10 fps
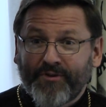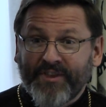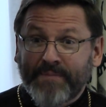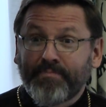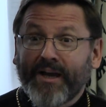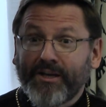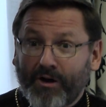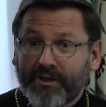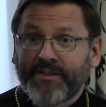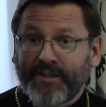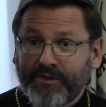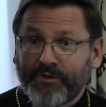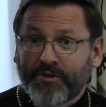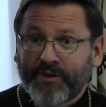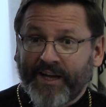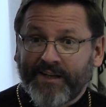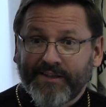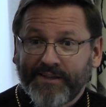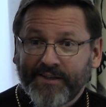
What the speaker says: for that minority in Ukraine,